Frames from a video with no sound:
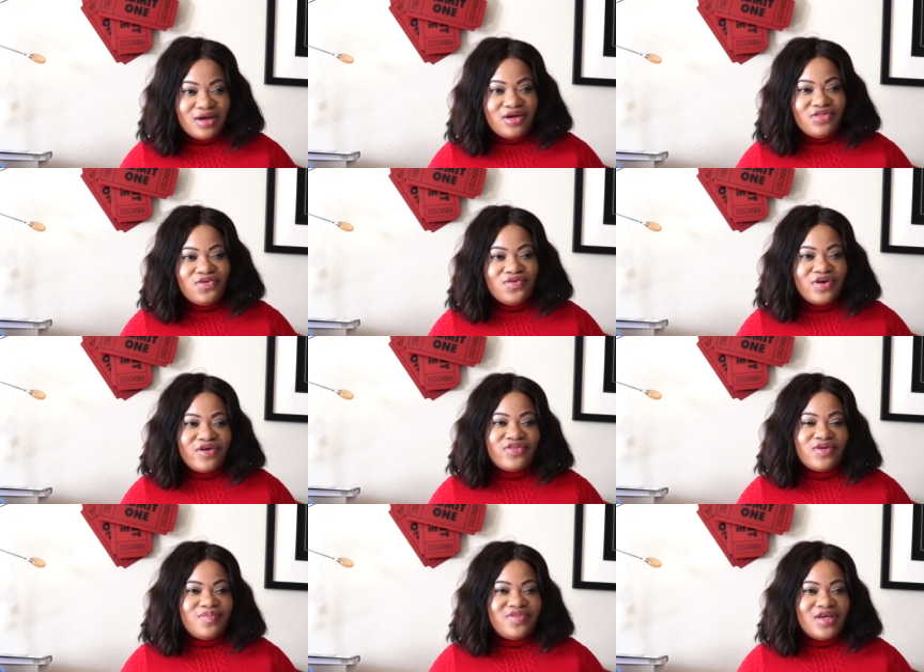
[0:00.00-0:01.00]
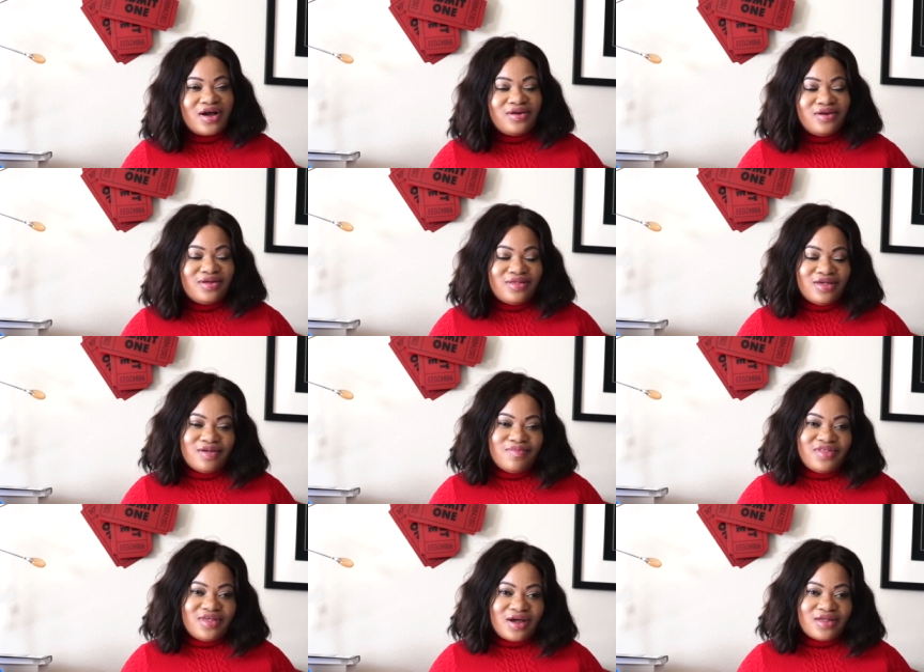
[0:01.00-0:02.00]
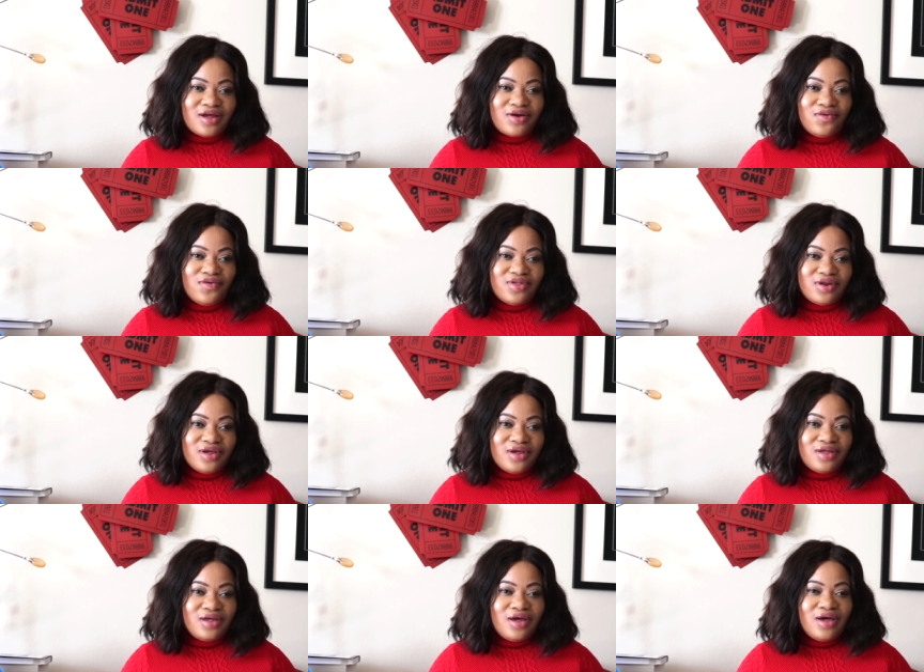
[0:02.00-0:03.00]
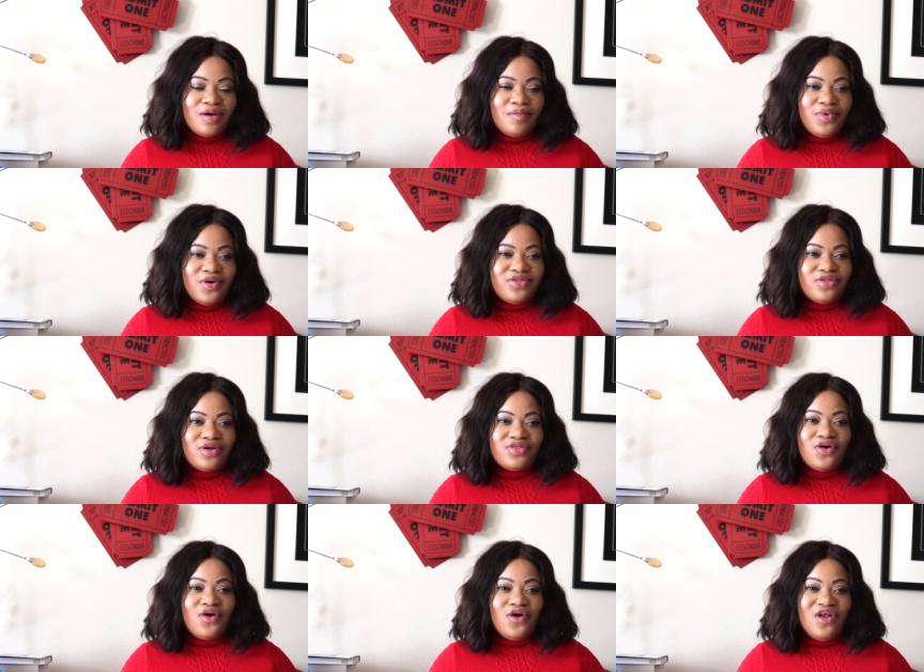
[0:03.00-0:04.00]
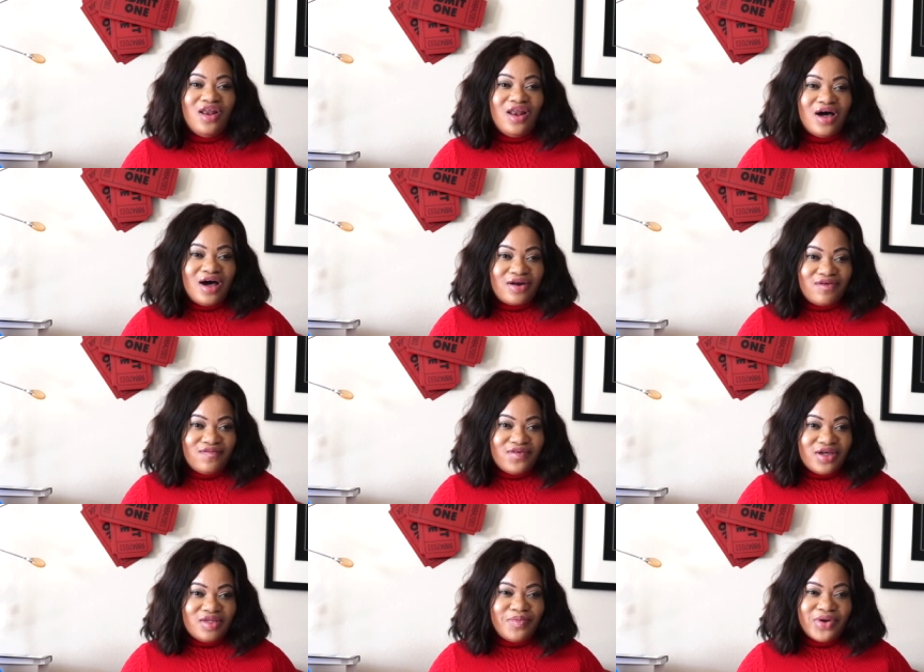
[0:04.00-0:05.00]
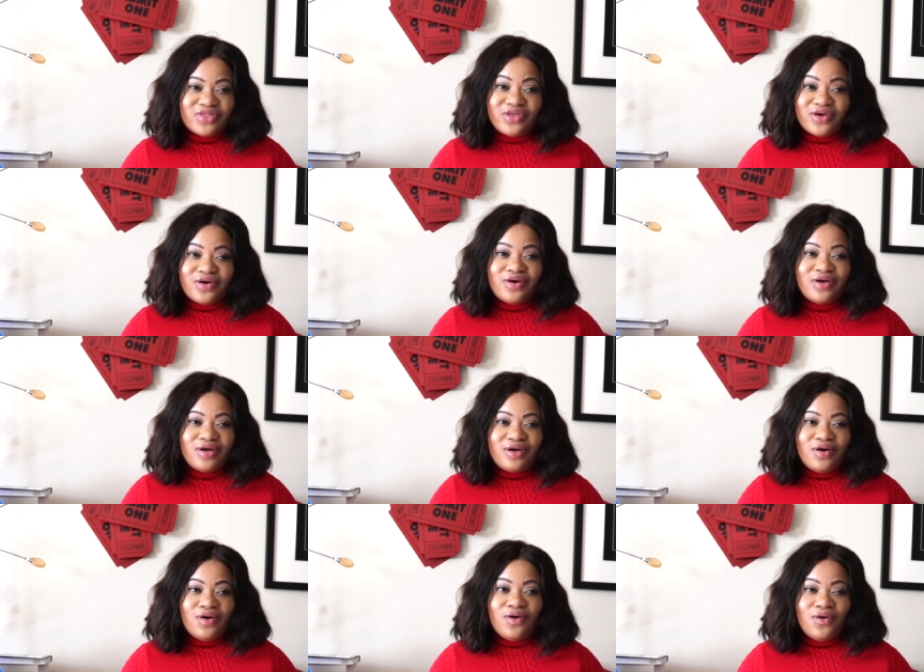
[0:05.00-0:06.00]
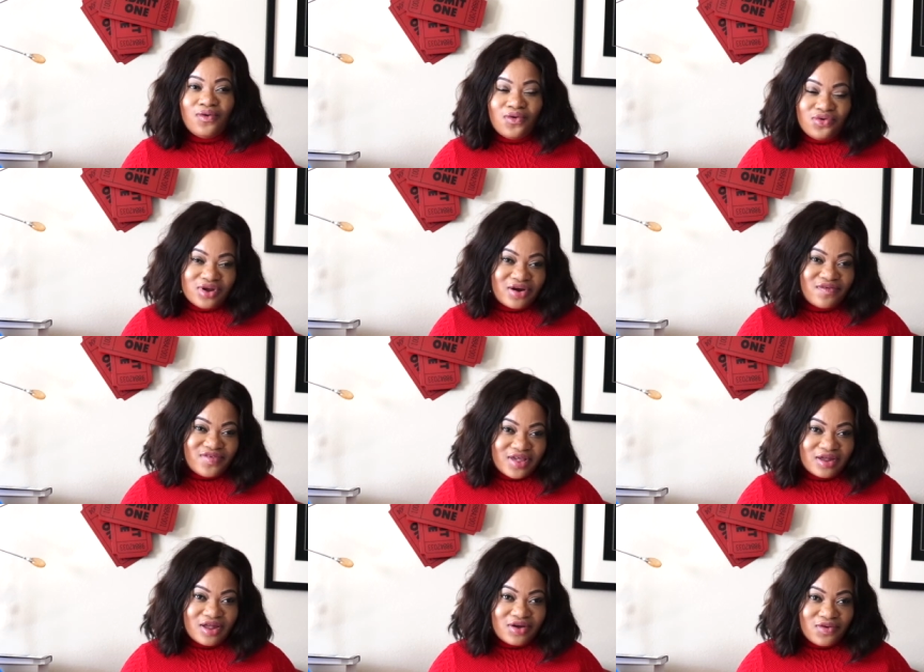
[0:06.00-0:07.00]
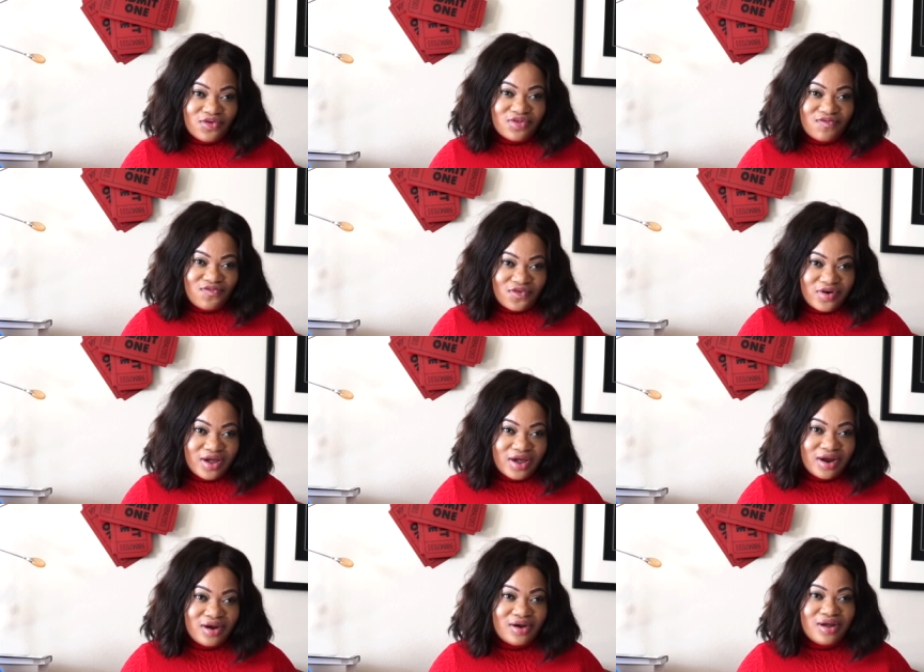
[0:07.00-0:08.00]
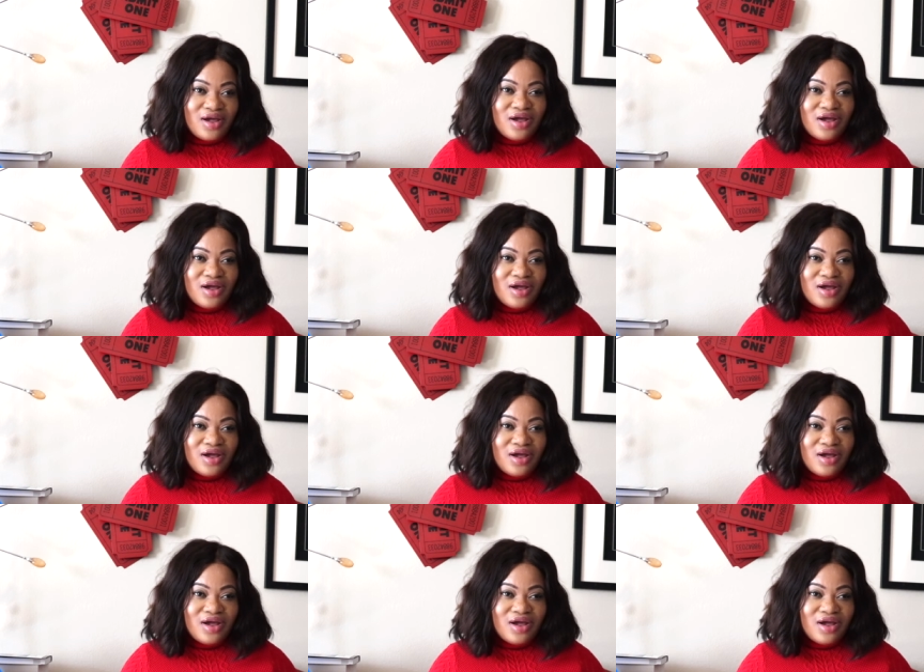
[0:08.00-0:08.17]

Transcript: So there's some tech that goes in it, but not a lot of it. But there are a whole lot of tech that goes in front end.